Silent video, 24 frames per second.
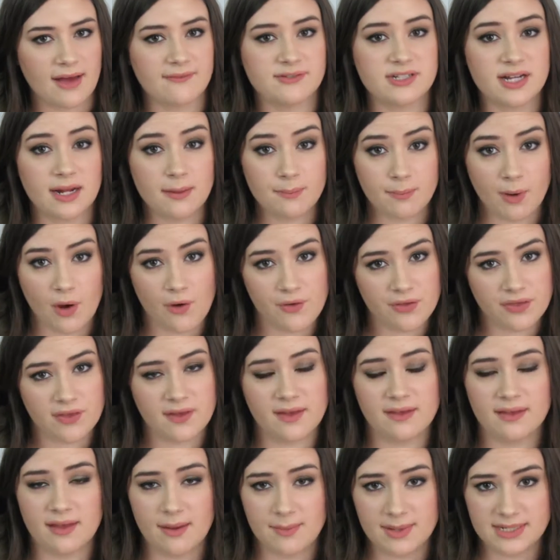I've done both,
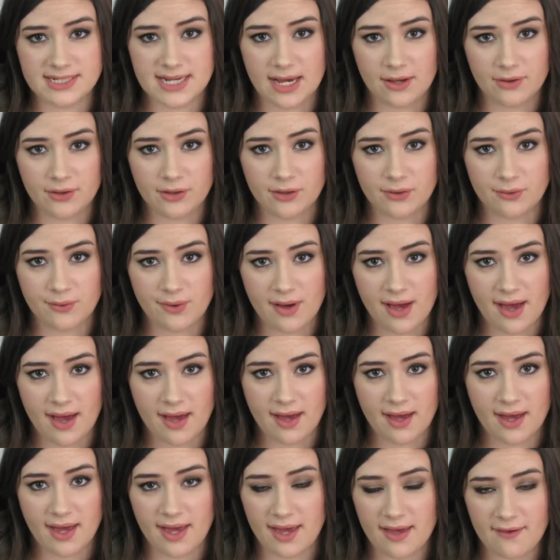and let me tell you,
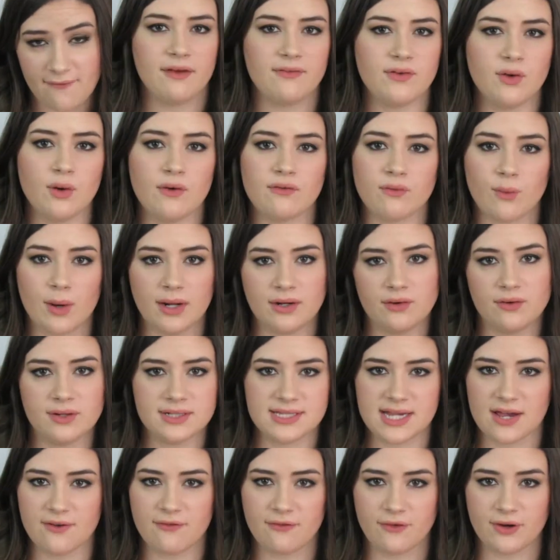if you have one whole
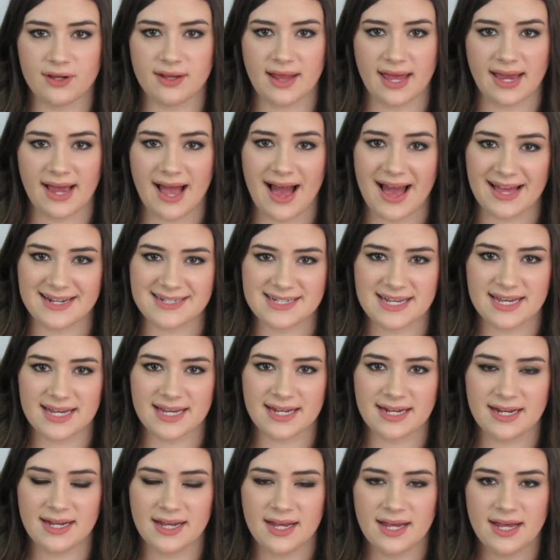day free like I
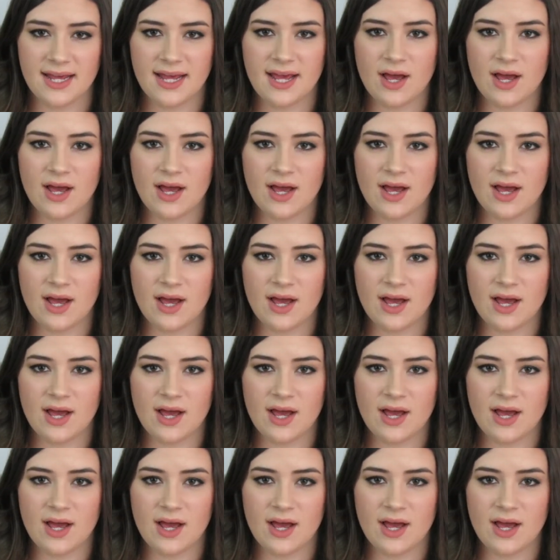did,